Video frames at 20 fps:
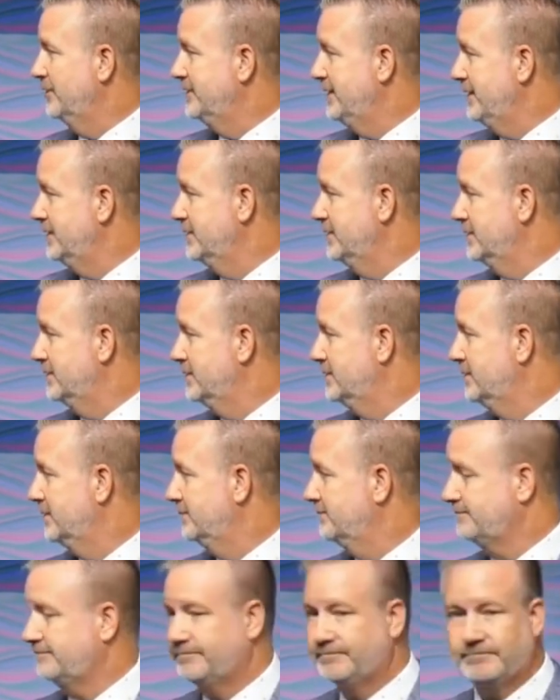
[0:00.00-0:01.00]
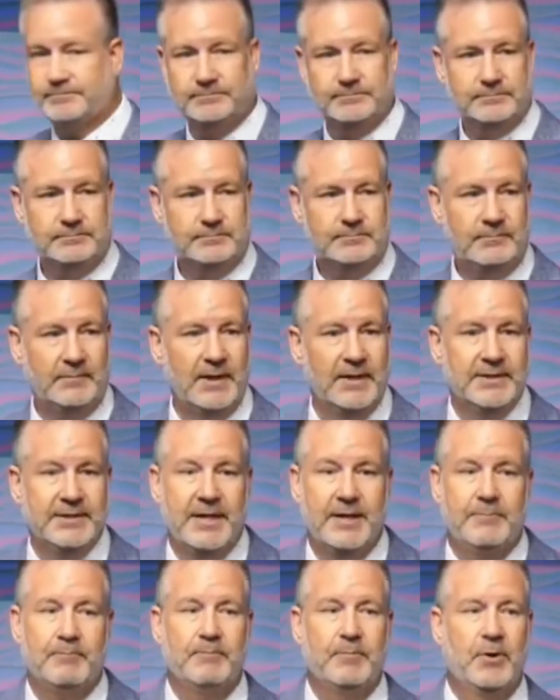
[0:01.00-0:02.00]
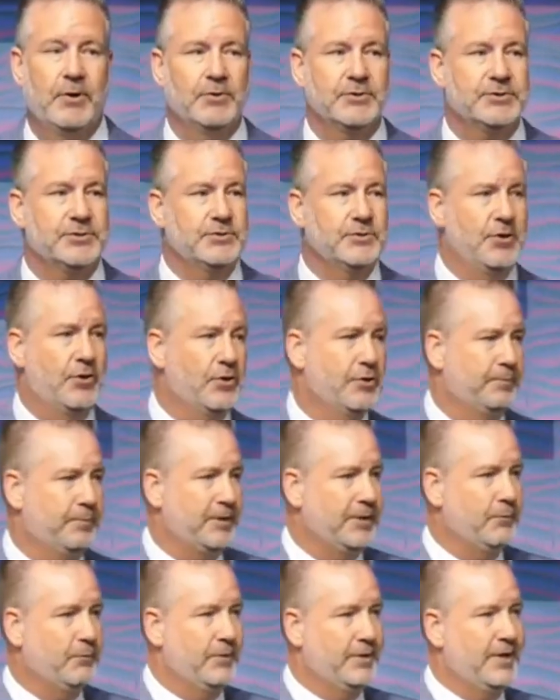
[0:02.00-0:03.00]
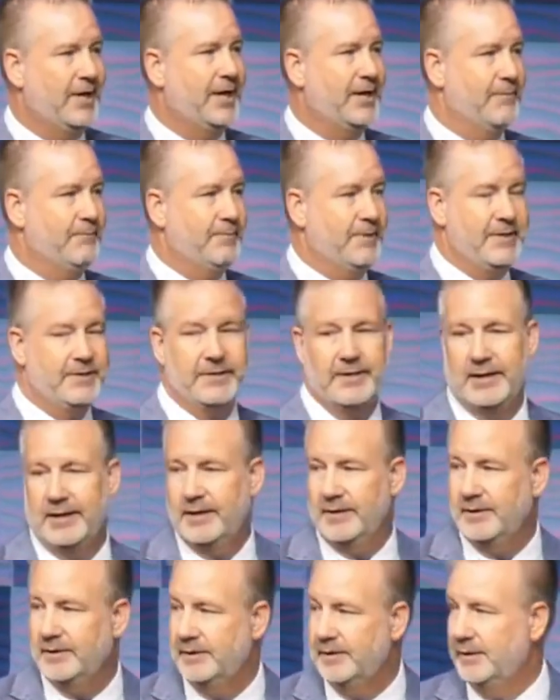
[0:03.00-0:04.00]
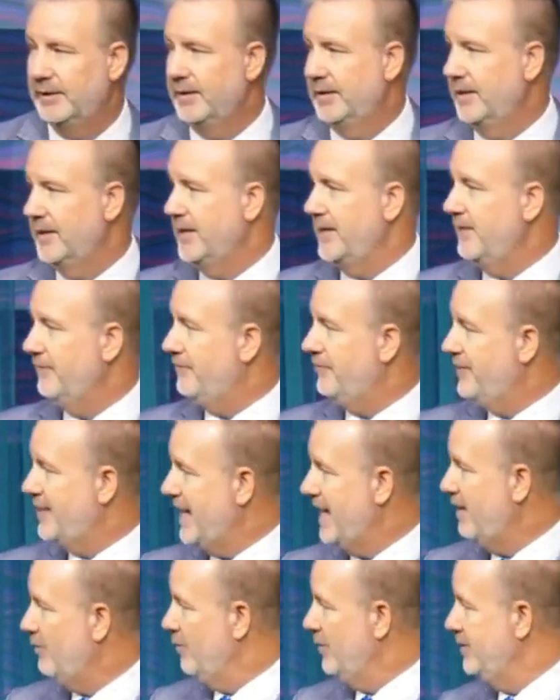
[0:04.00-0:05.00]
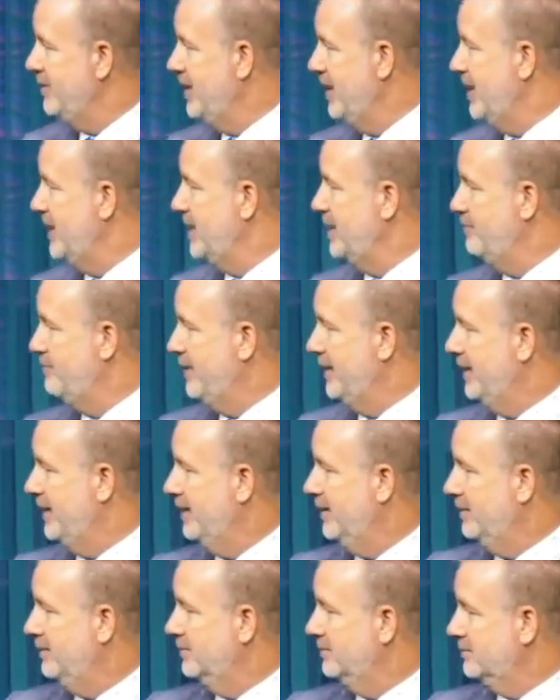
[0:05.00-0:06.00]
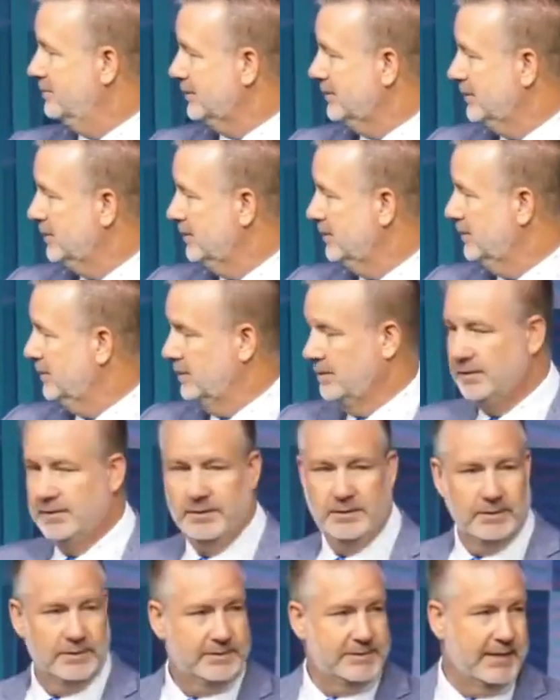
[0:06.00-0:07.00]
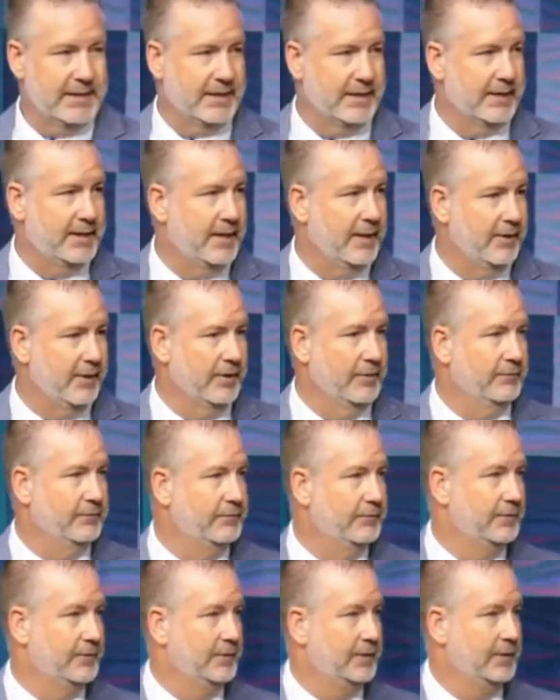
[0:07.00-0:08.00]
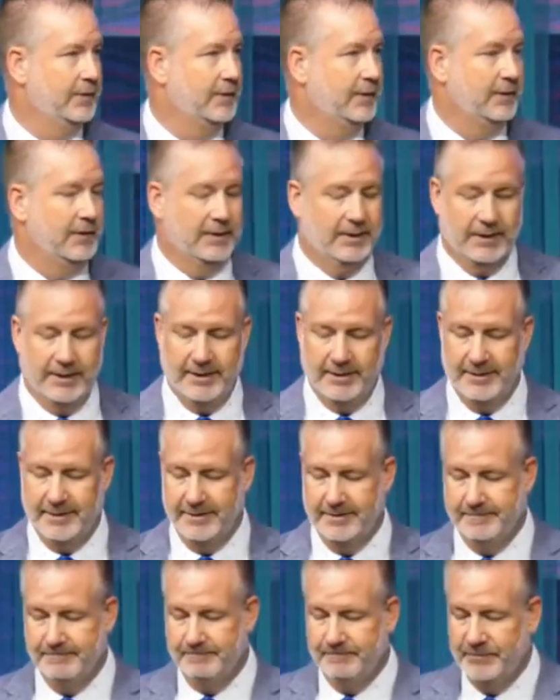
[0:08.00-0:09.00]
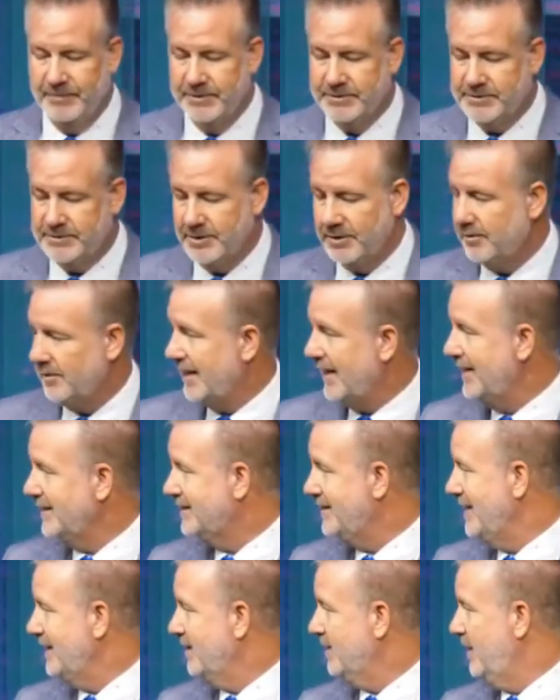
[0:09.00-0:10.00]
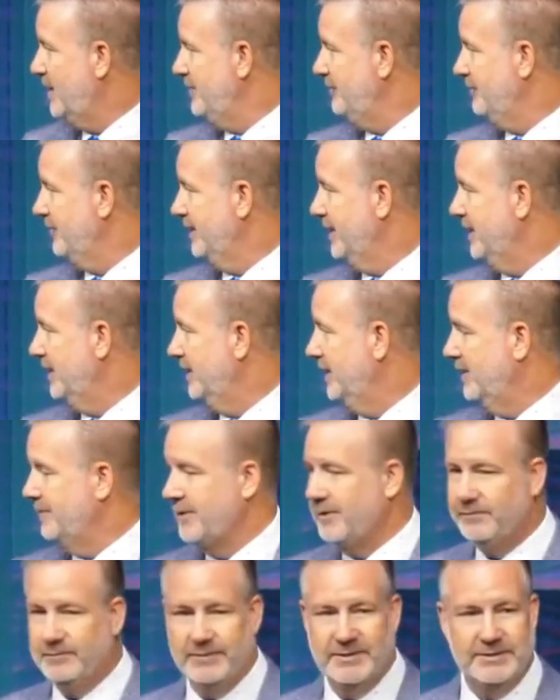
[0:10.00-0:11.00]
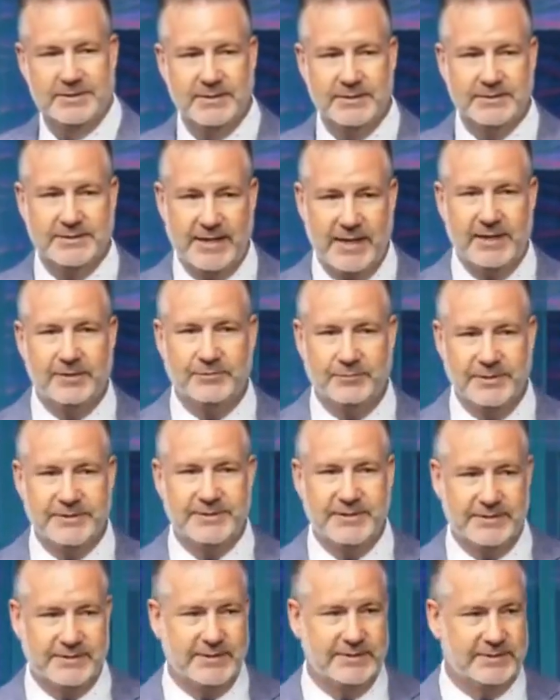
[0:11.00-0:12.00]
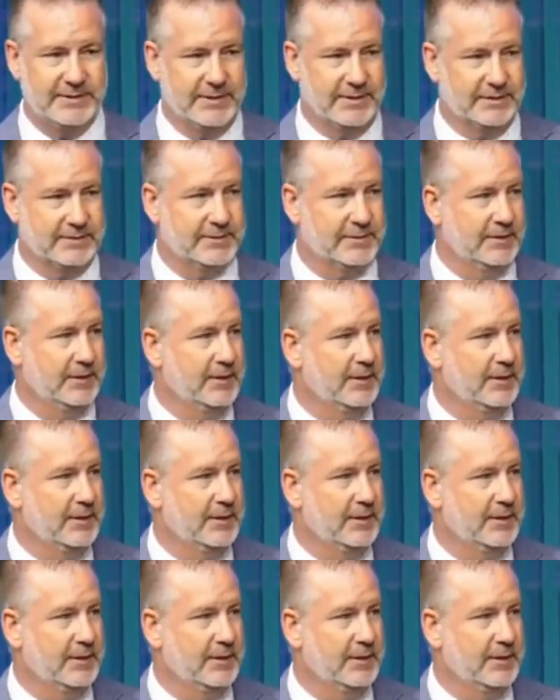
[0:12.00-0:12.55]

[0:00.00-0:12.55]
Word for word: census. Amen. That most notably would not have been there if that would not have been taken care of. Um, So I thank God for that. I mean, this is day three sixty-six.